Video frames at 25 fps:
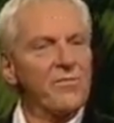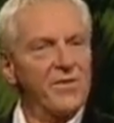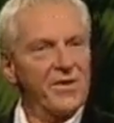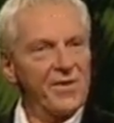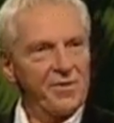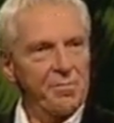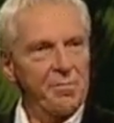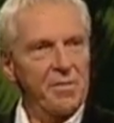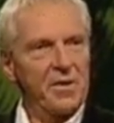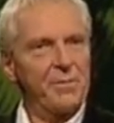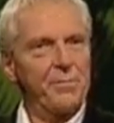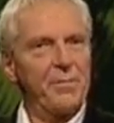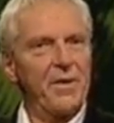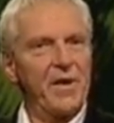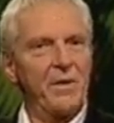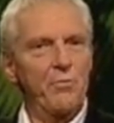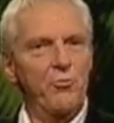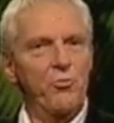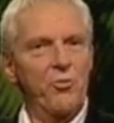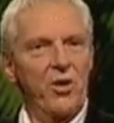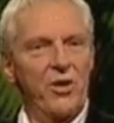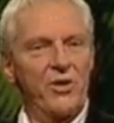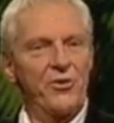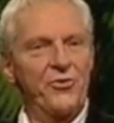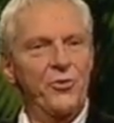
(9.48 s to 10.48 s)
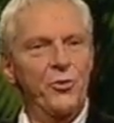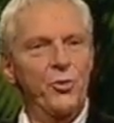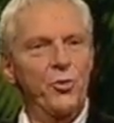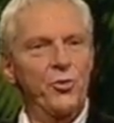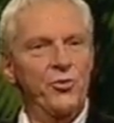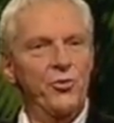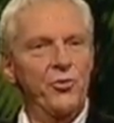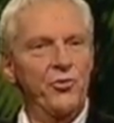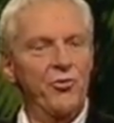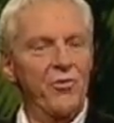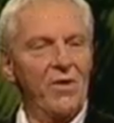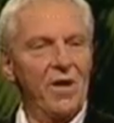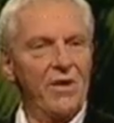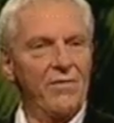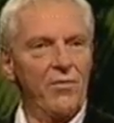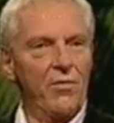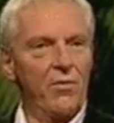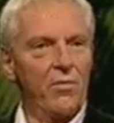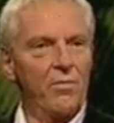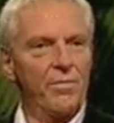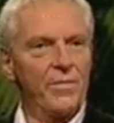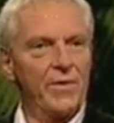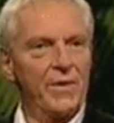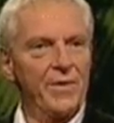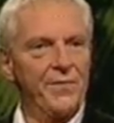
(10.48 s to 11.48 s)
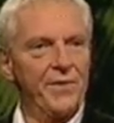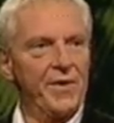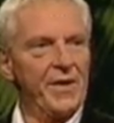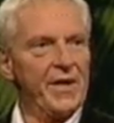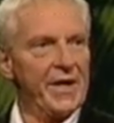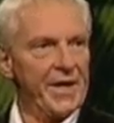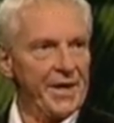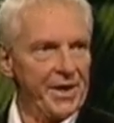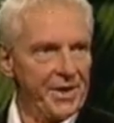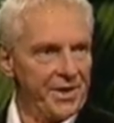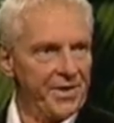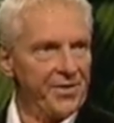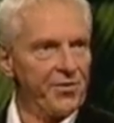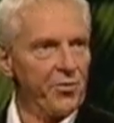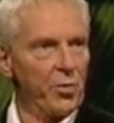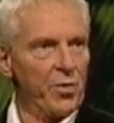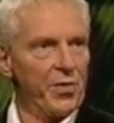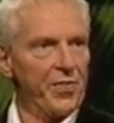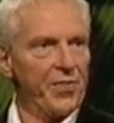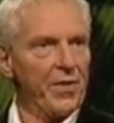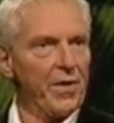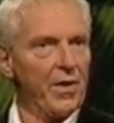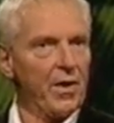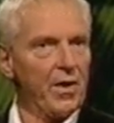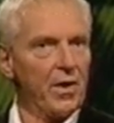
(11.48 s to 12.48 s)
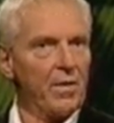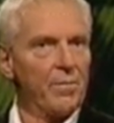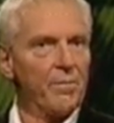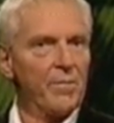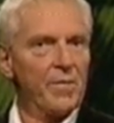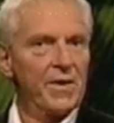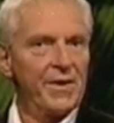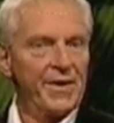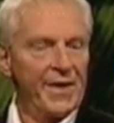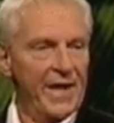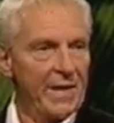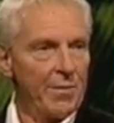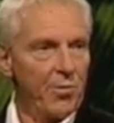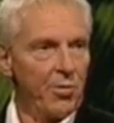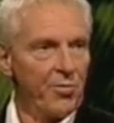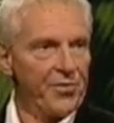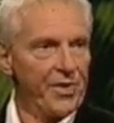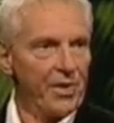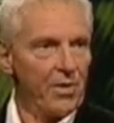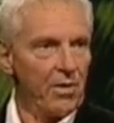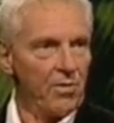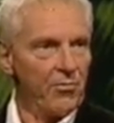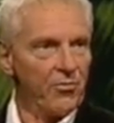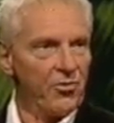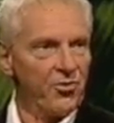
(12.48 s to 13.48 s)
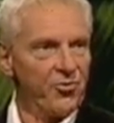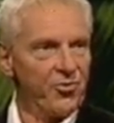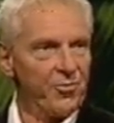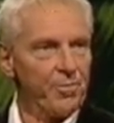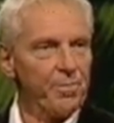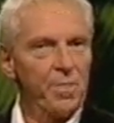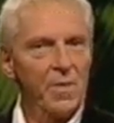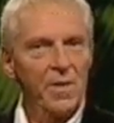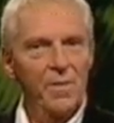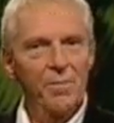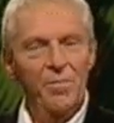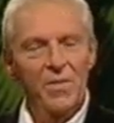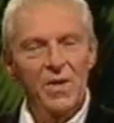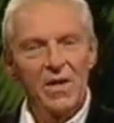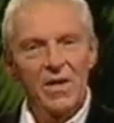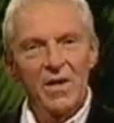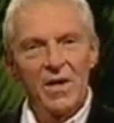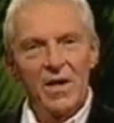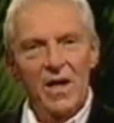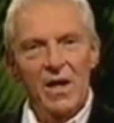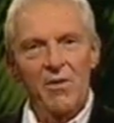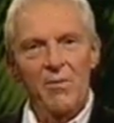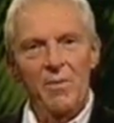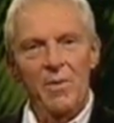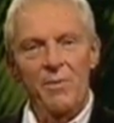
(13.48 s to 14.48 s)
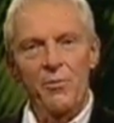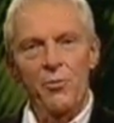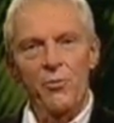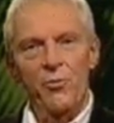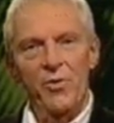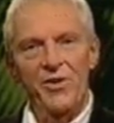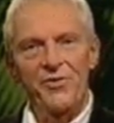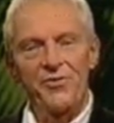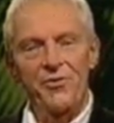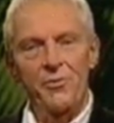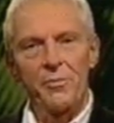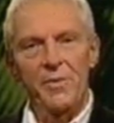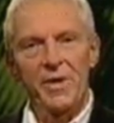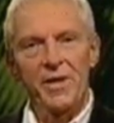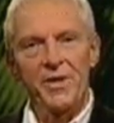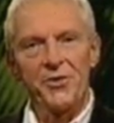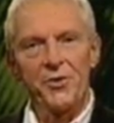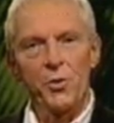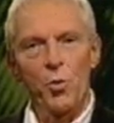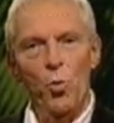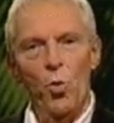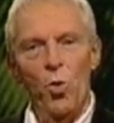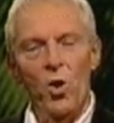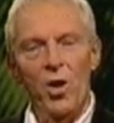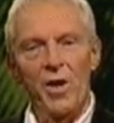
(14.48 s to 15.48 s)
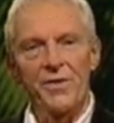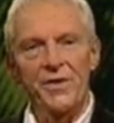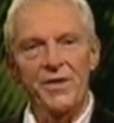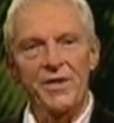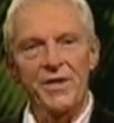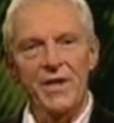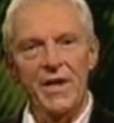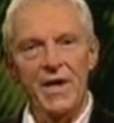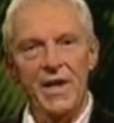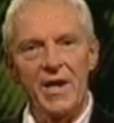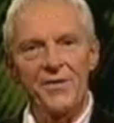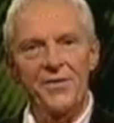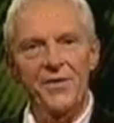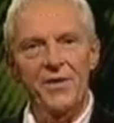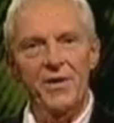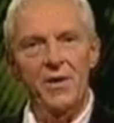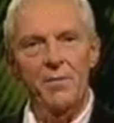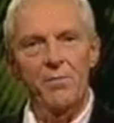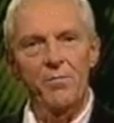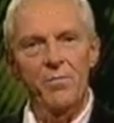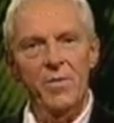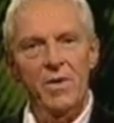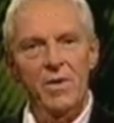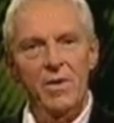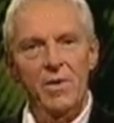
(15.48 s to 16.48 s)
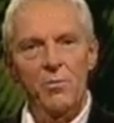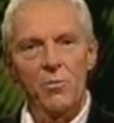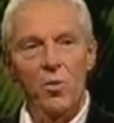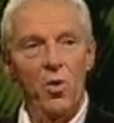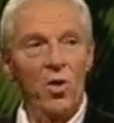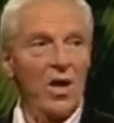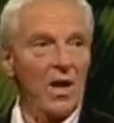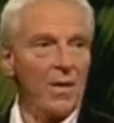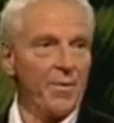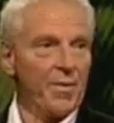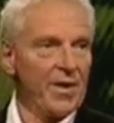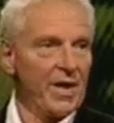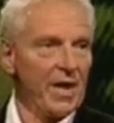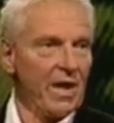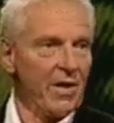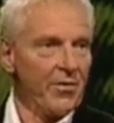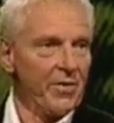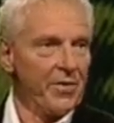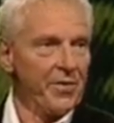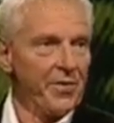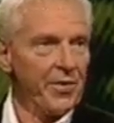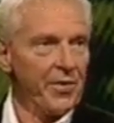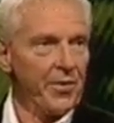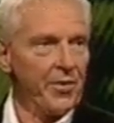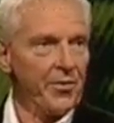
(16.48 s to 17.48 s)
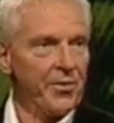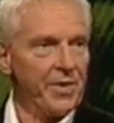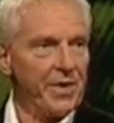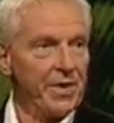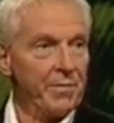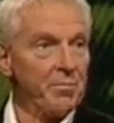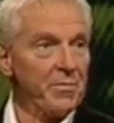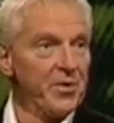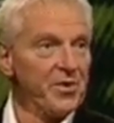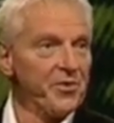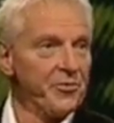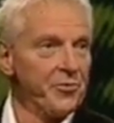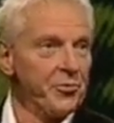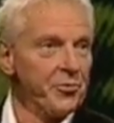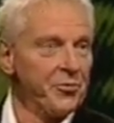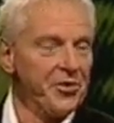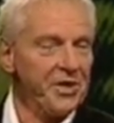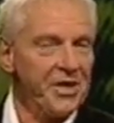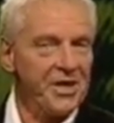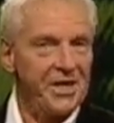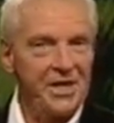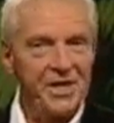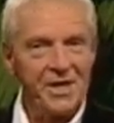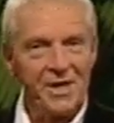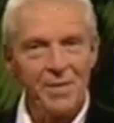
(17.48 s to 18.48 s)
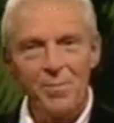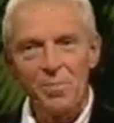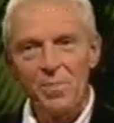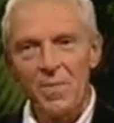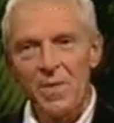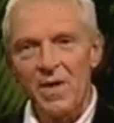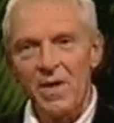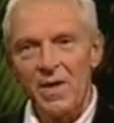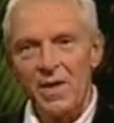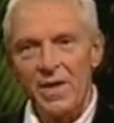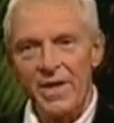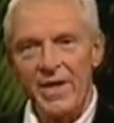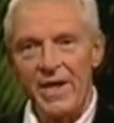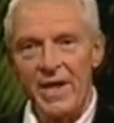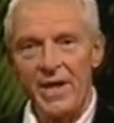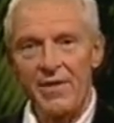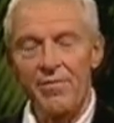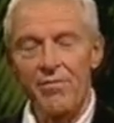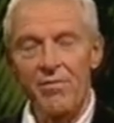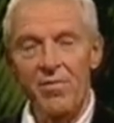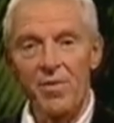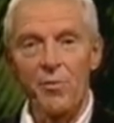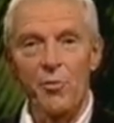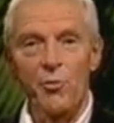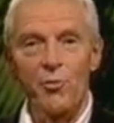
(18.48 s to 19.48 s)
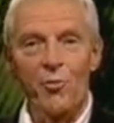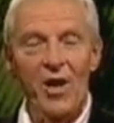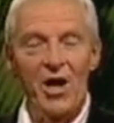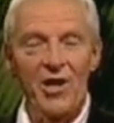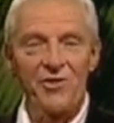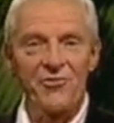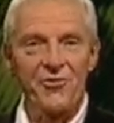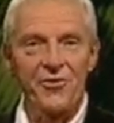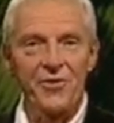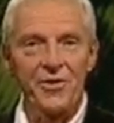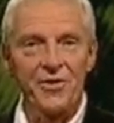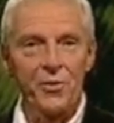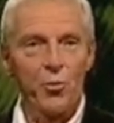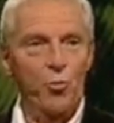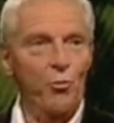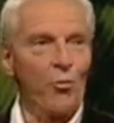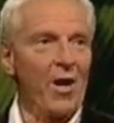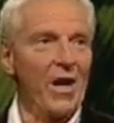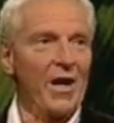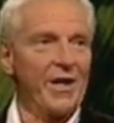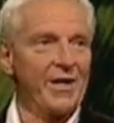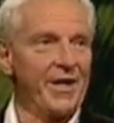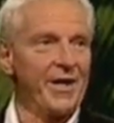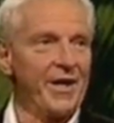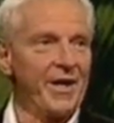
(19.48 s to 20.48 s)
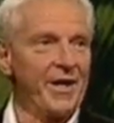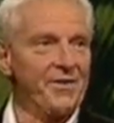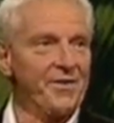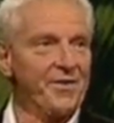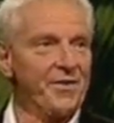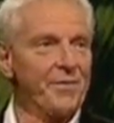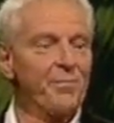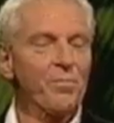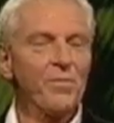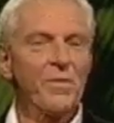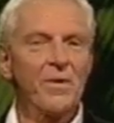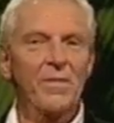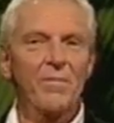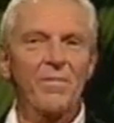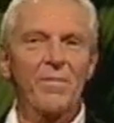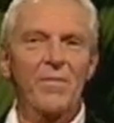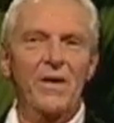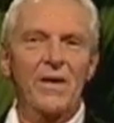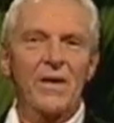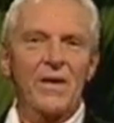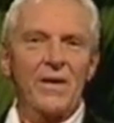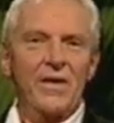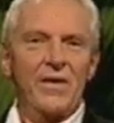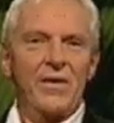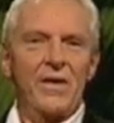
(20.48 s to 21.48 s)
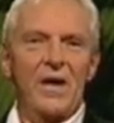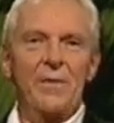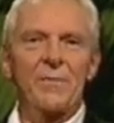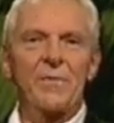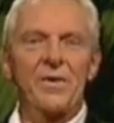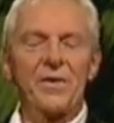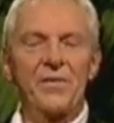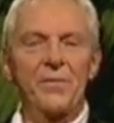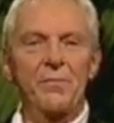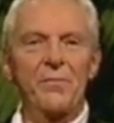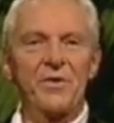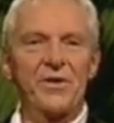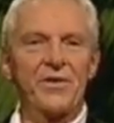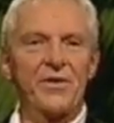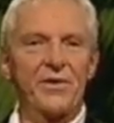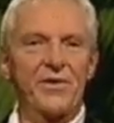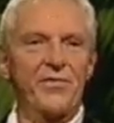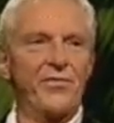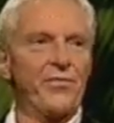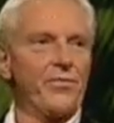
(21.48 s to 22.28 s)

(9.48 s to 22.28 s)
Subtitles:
Vince McMahon brought it to a new level in the 80s with cable television. I remember WrestleMania 1, he had Muhammad Ali there, he had Mr. T, he had Liberace and the Rockettes. You know, I've been in the business.